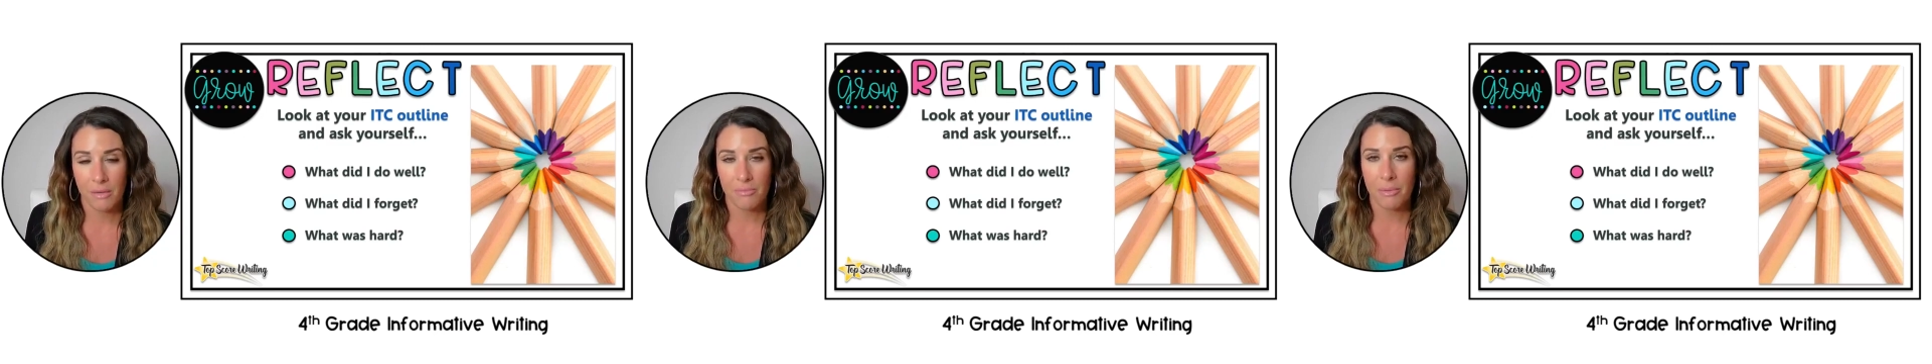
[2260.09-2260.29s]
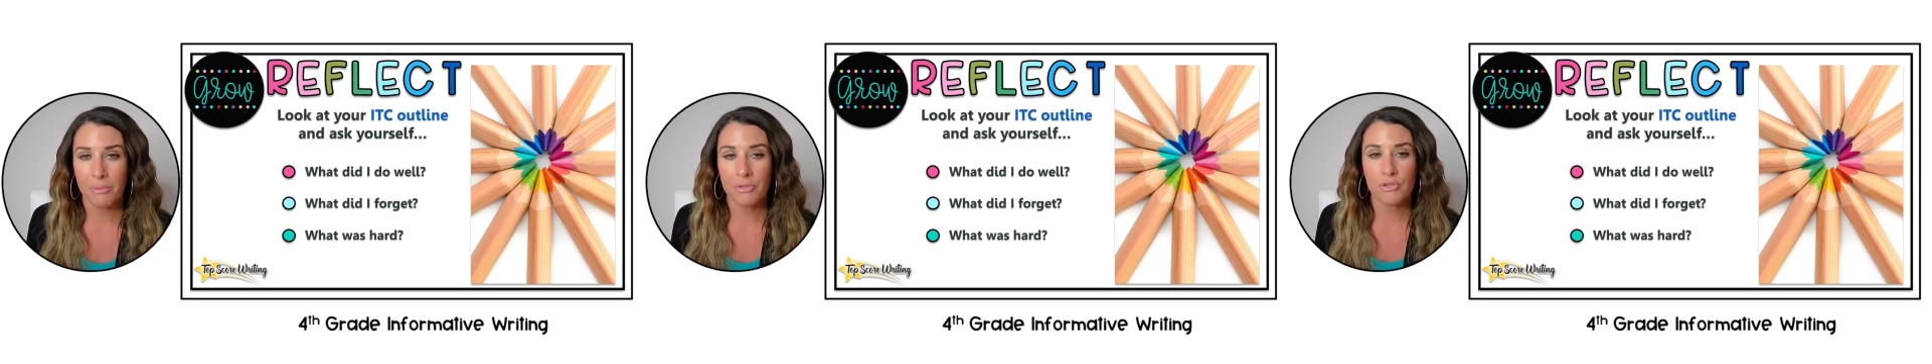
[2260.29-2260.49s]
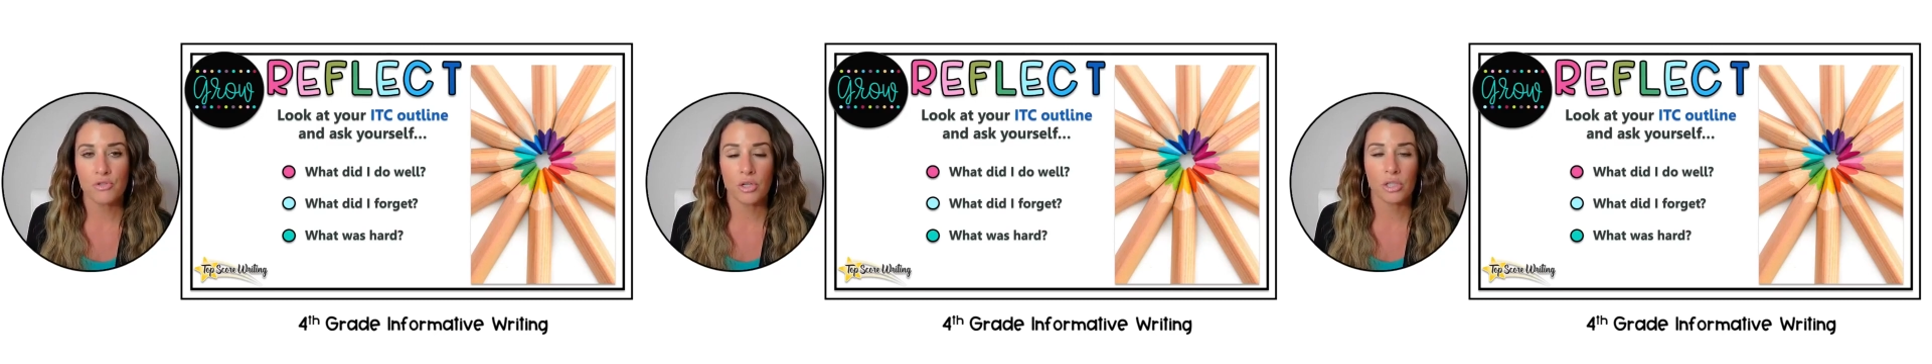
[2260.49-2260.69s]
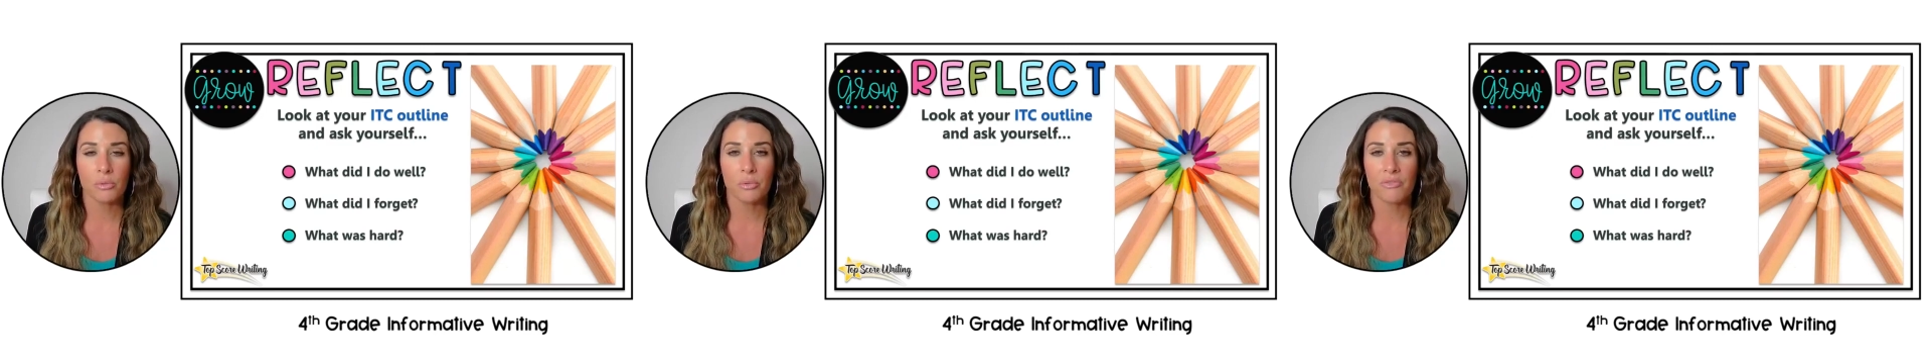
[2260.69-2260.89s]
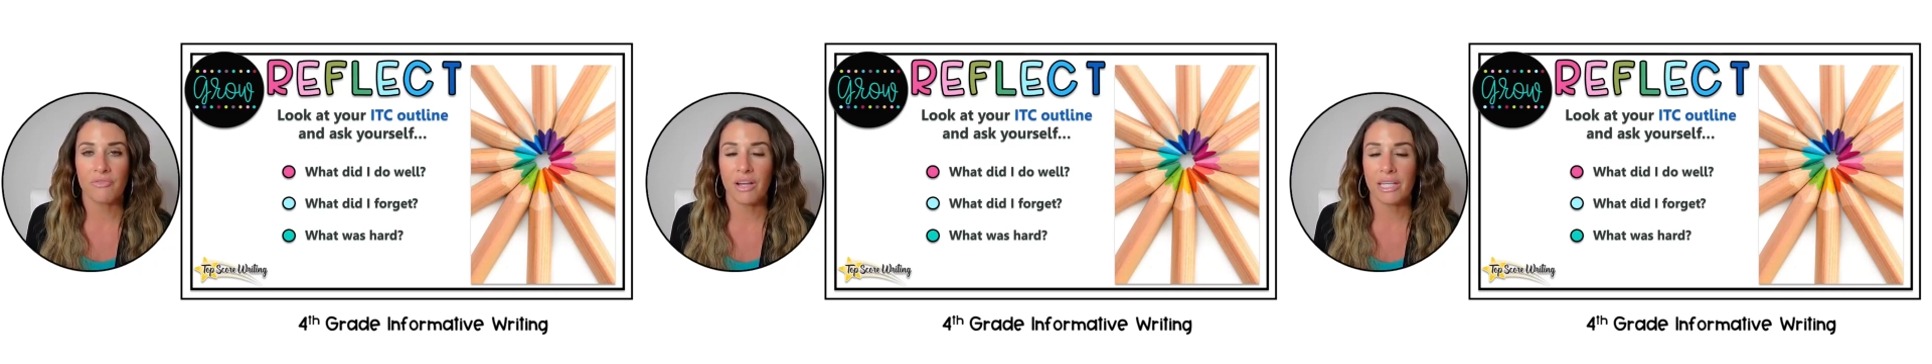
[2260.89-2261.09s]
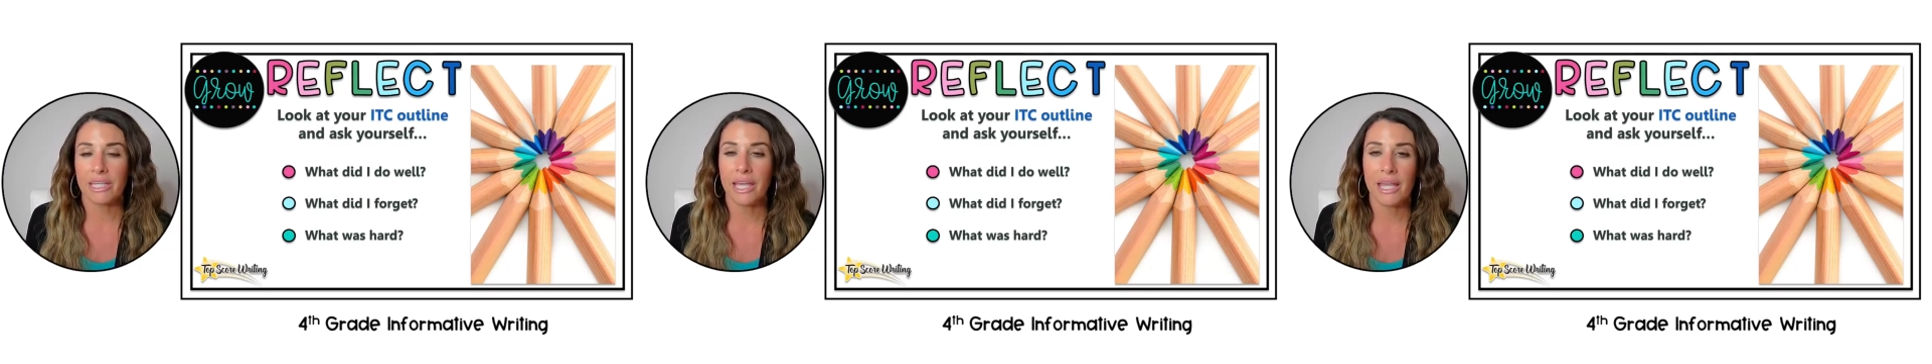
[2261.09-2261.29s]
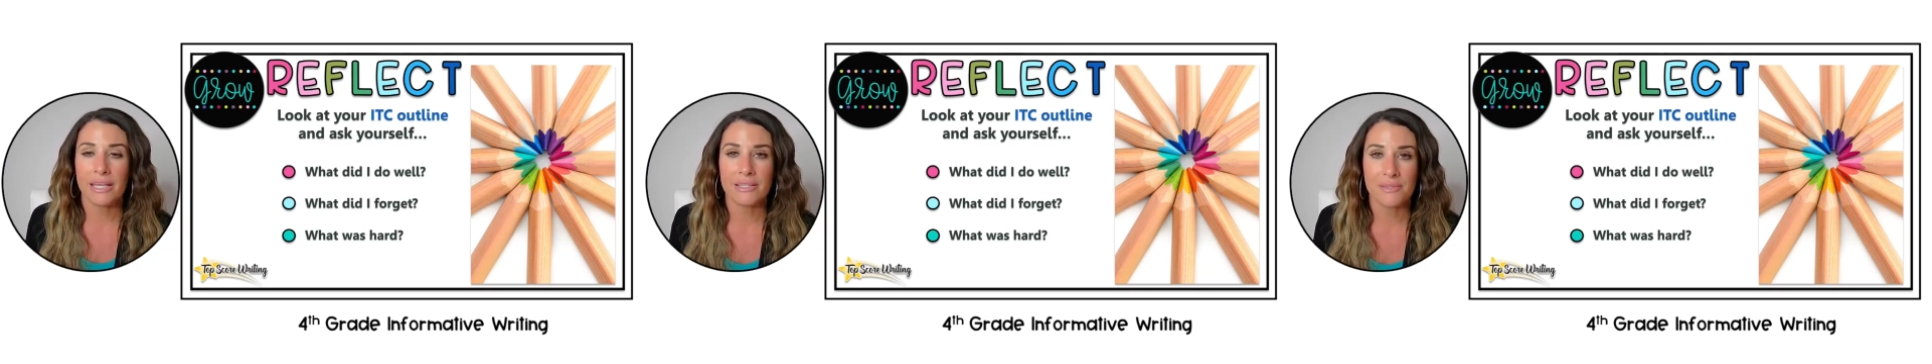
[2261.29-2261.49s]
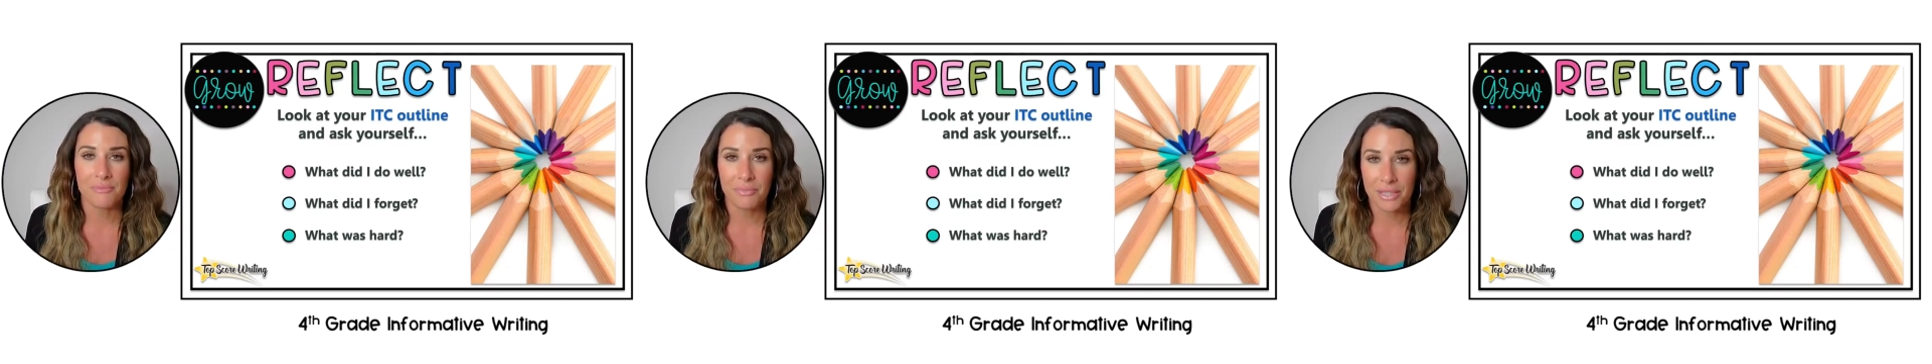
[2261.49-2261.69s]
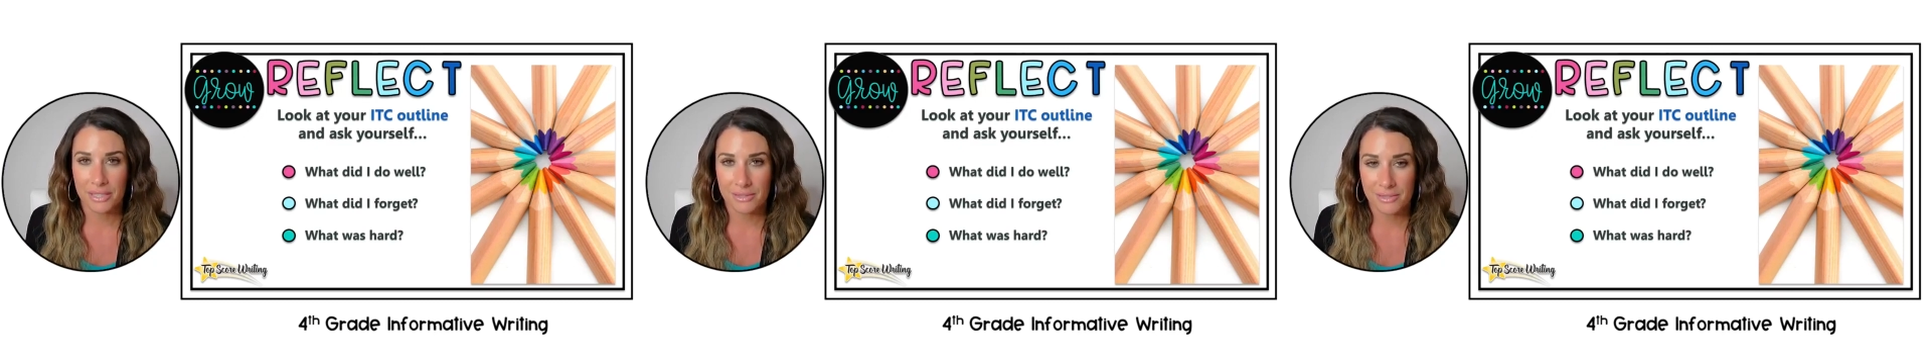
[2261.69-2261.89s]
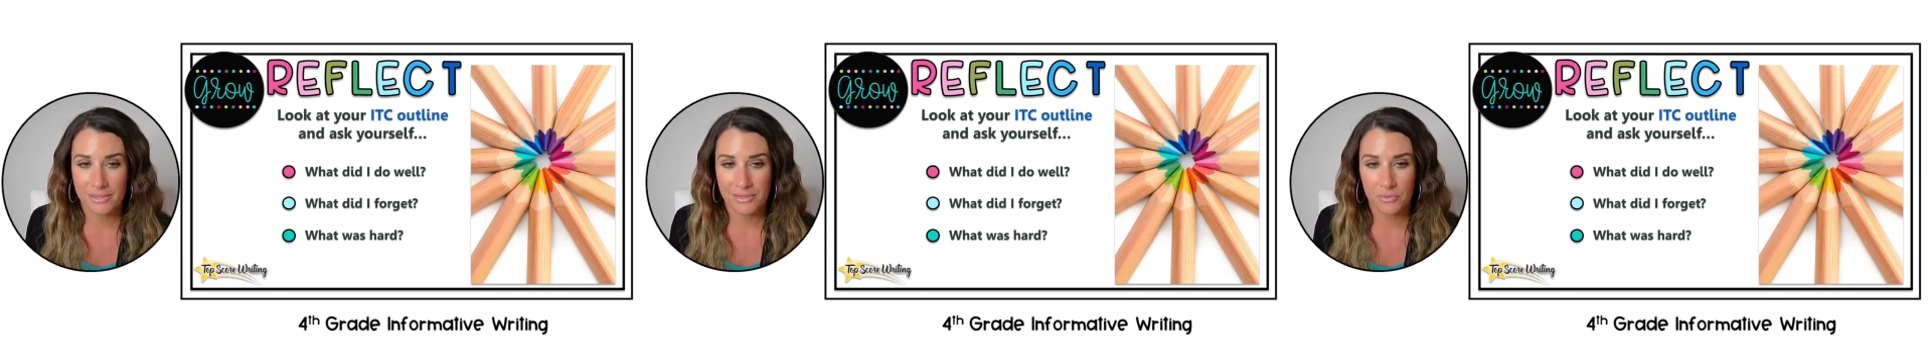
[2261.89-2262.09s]
Maybe you struggle with finding A's and
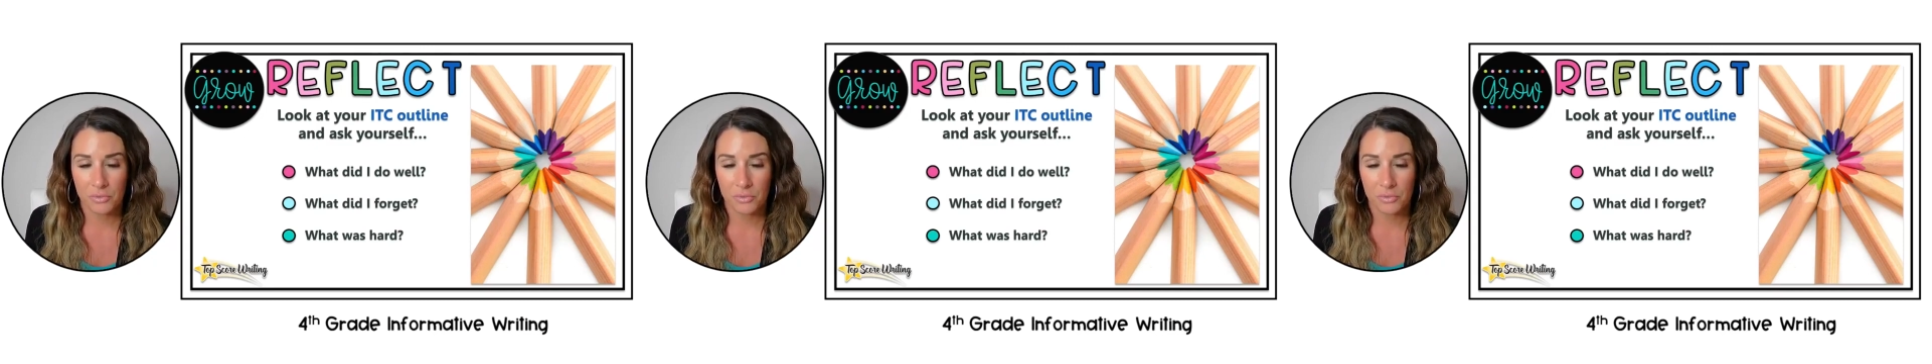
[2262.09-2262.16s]
B's.